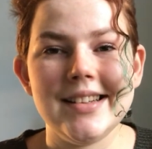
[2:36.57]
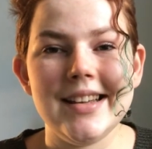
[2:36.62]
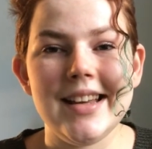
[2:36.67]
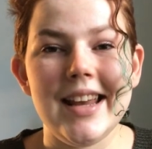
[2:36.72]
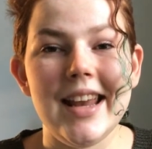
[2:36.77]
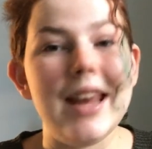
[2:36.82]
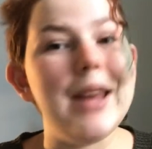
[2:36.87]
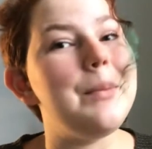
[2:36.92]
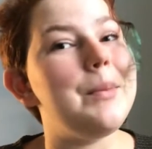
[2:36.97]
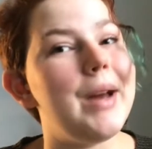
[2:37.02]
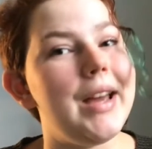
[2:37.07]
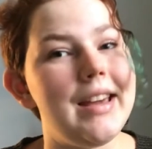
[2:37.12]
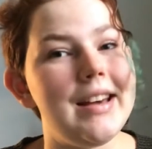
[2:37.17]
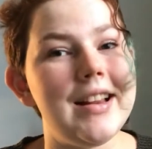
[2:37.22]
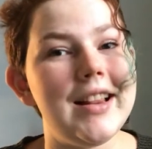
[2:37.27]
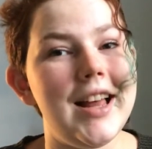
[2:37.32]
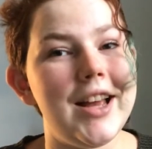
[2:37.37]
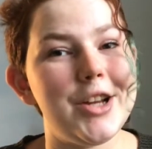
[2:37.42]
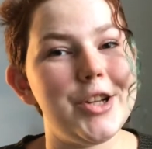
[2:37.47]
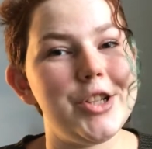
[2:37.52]
in my
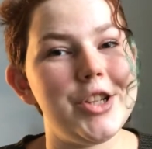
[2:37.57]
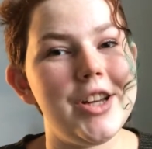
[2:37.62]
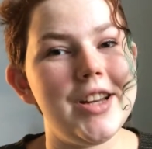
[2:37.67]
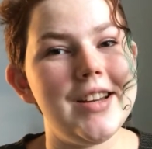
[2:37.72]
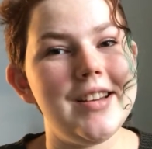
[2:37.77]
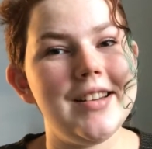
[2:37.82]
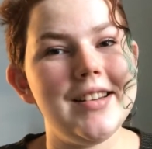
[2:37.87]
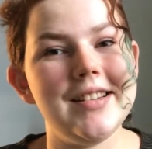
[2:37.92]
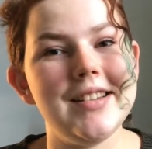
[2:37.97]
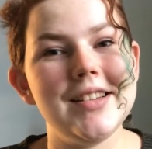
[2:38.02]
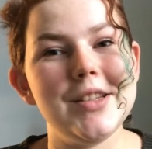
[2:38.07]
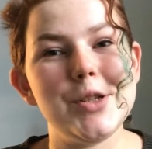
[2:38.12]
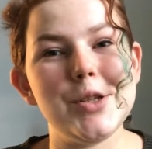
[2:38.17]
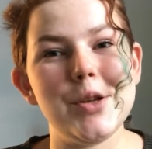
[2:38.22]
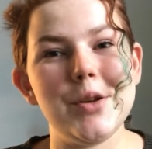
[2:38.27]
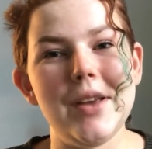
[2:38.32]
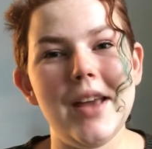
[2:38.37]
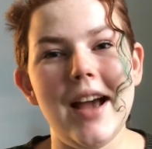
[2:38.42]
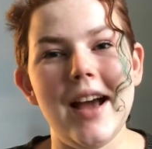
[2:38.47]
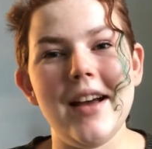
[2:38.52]
collection. So
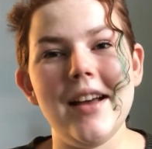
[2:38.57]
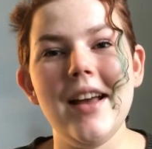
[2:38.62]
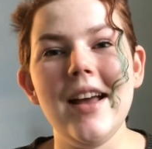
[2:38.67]
yeah.